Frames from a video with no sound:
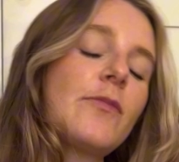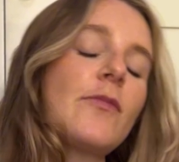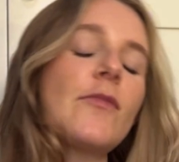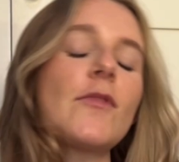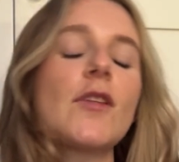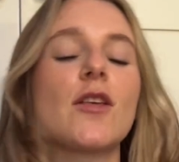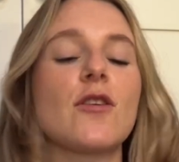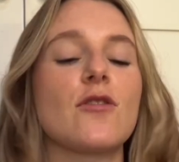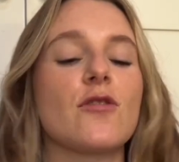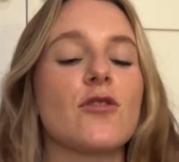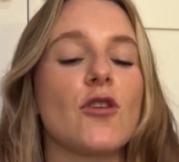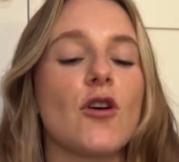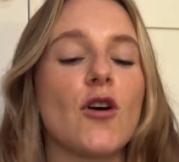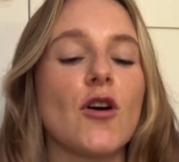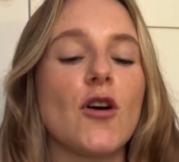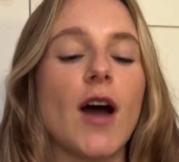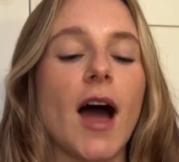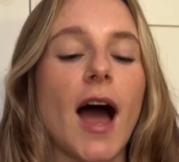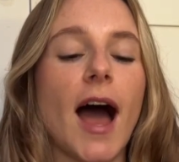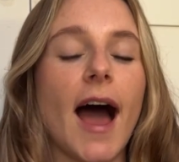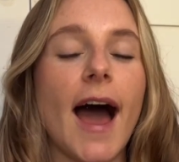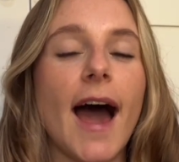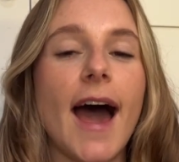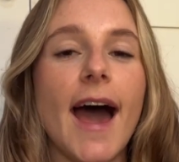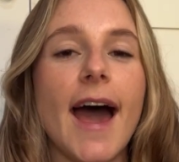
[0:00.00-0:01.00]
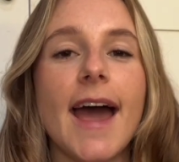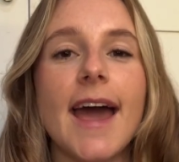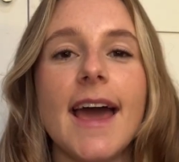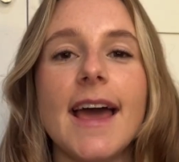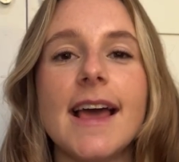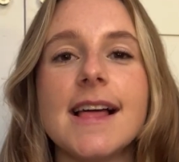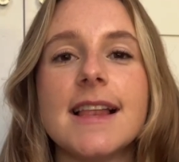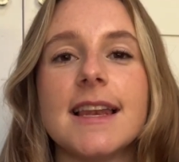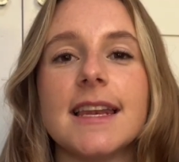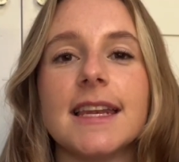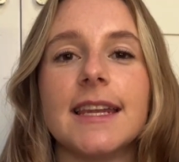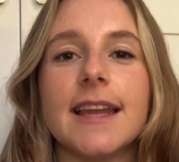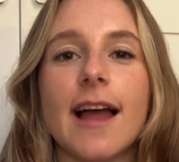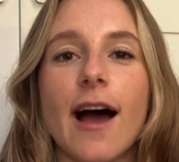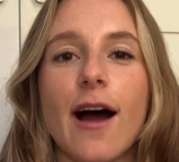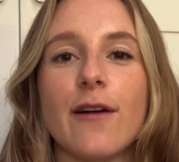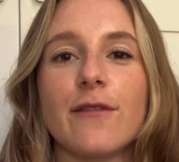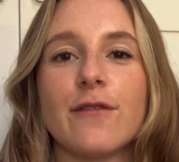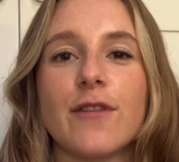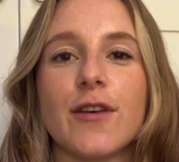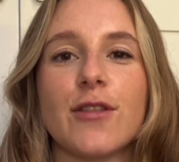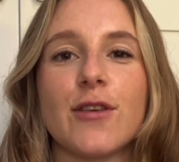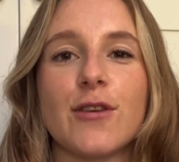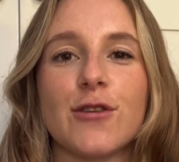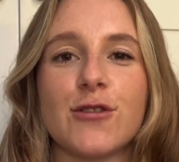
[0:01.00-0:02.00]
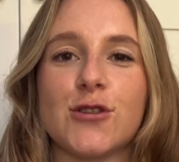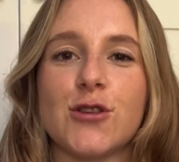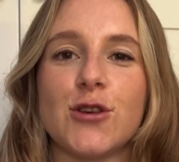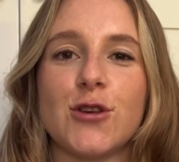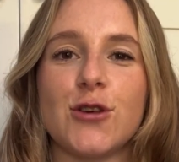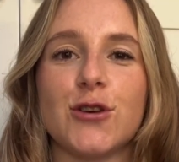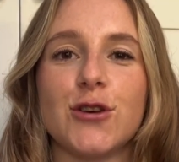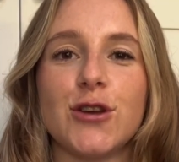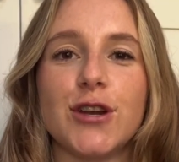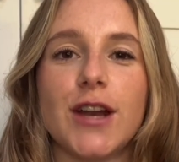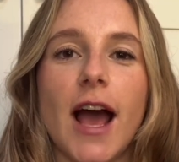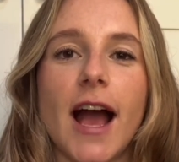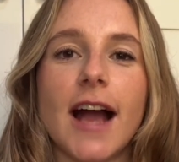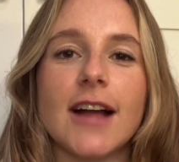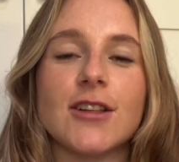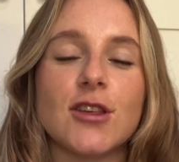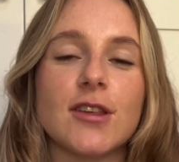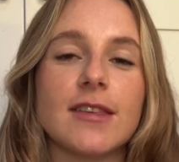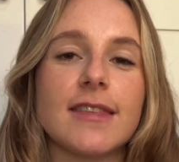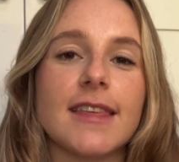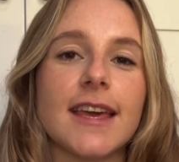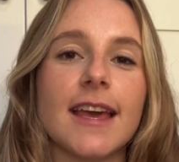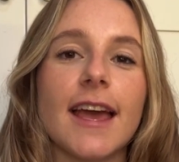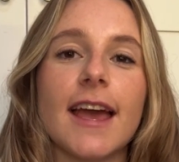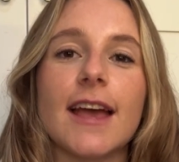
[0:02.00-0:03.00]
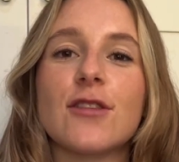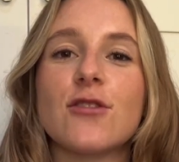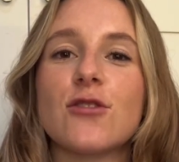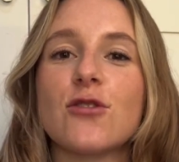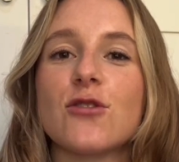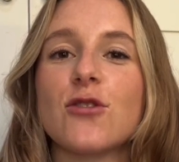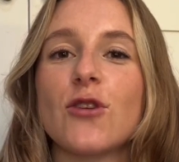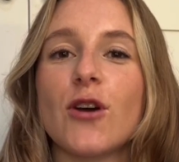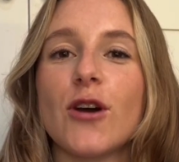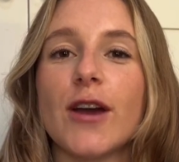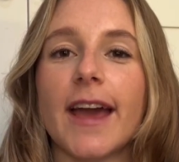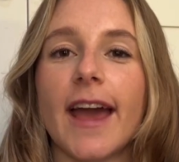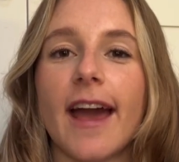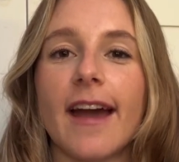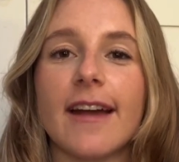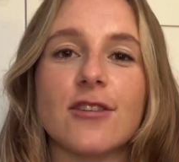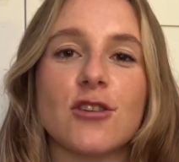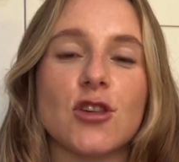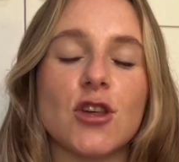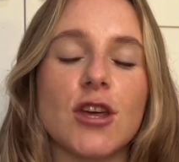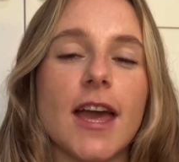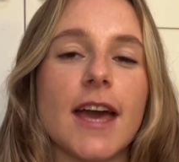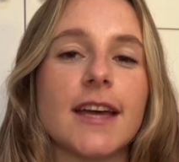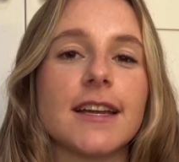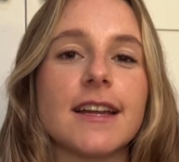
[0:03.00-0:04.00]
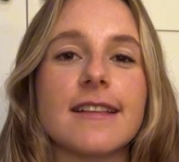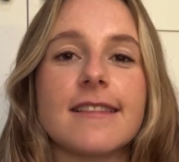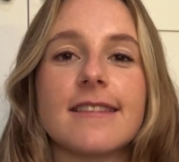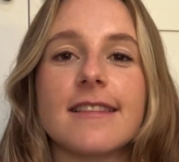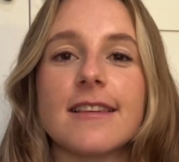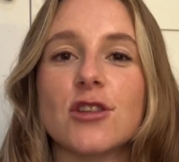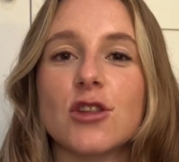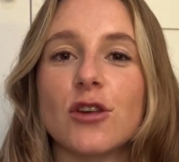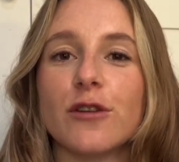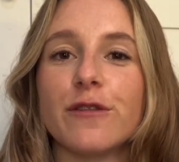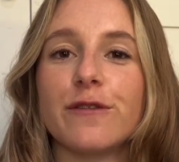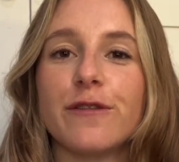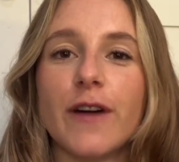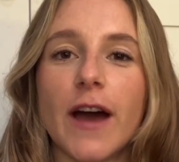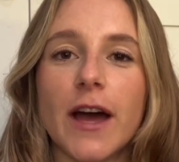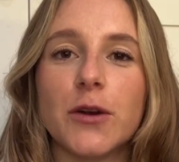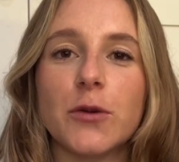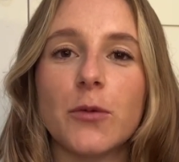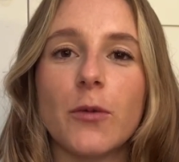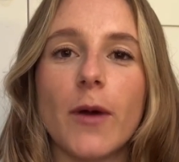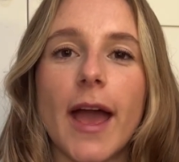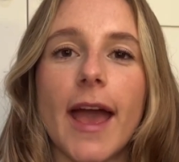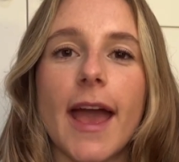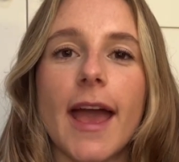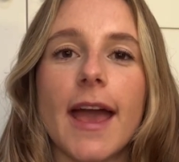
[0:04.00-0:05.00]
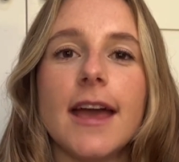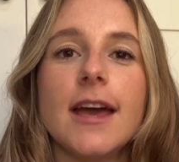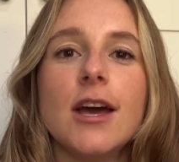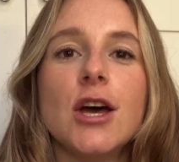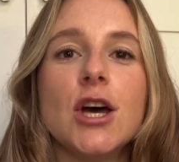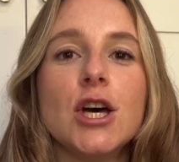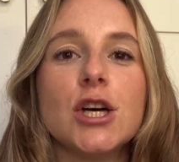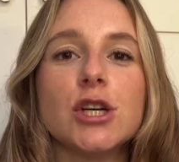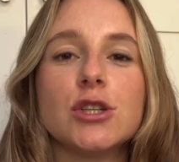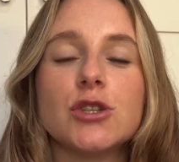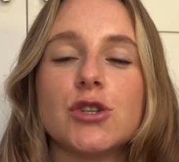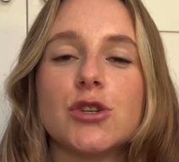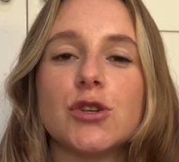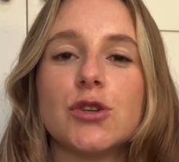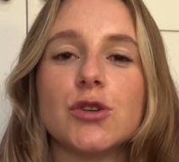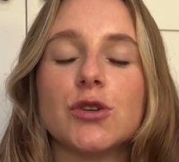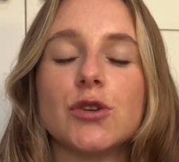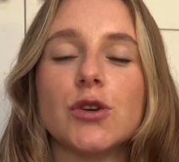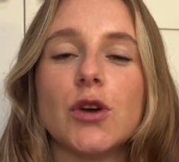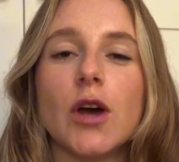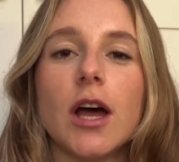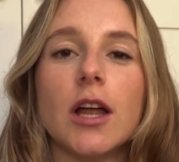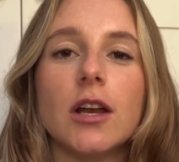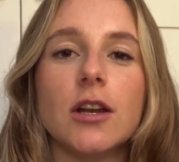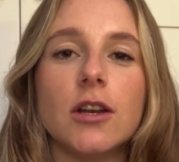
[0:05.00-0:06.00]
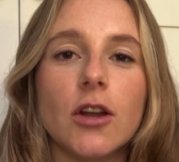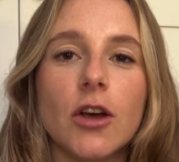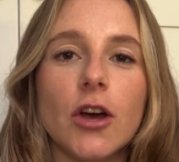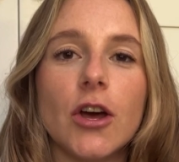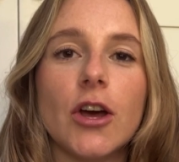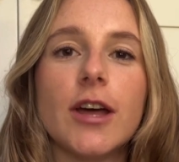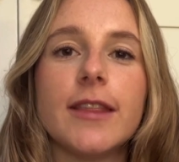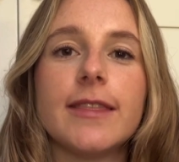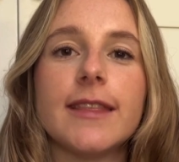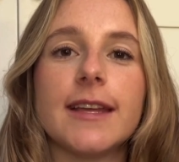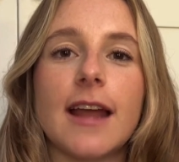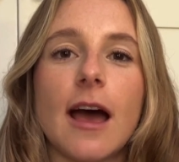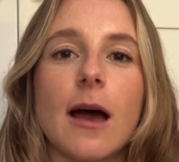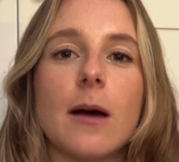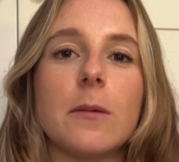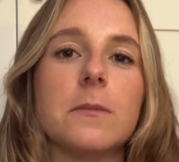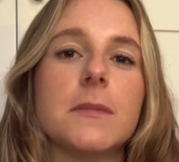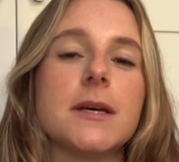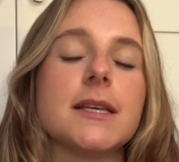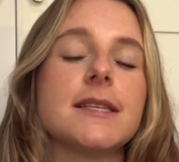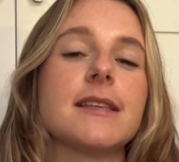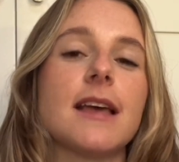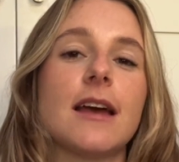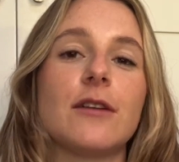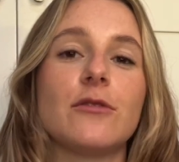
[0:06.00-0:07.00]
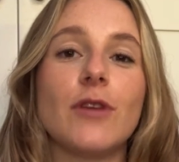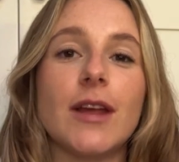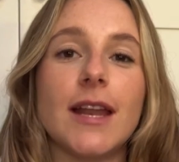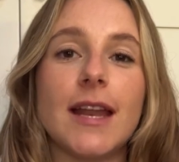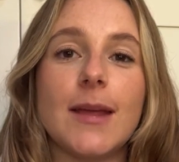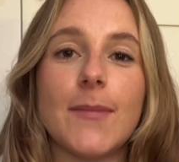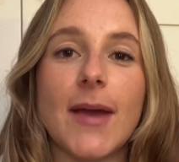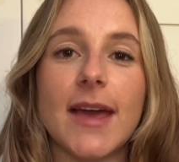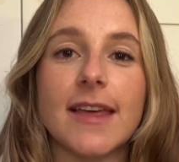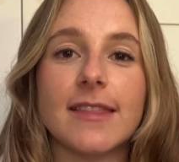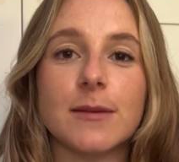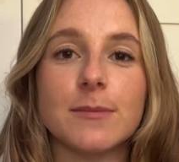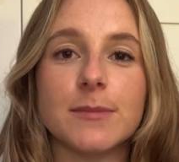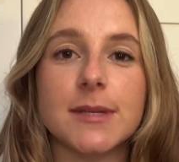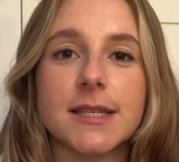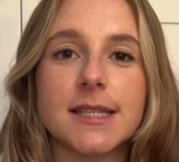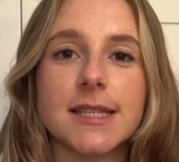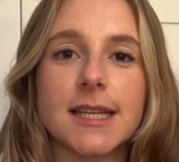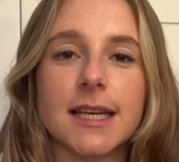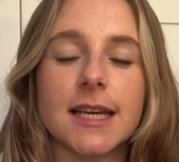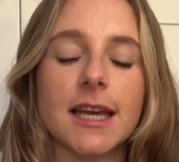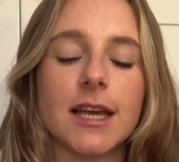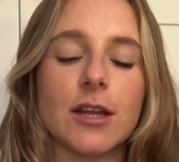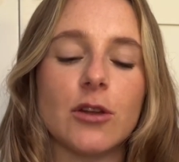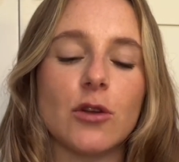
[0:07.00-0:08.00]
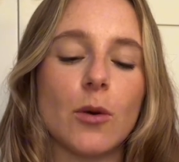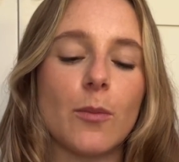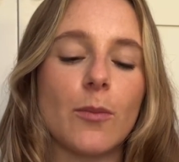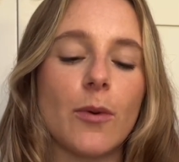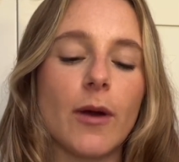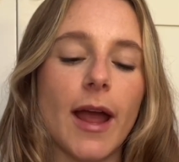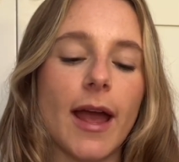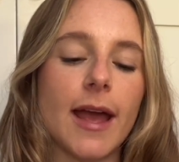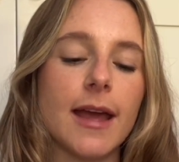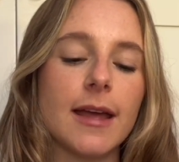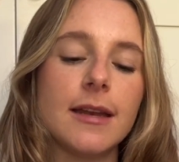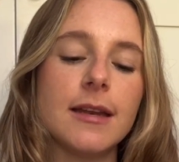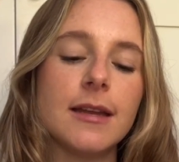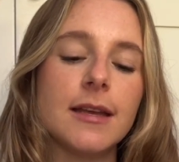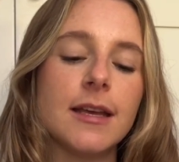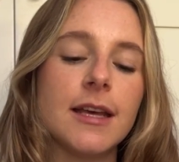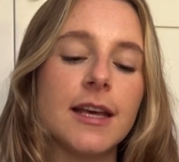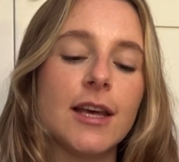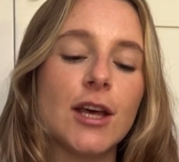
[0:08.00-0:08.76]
So I love this tune. I just think it's so catchy, and it's such a fun way to learn the numbers and really make them stick in your brain.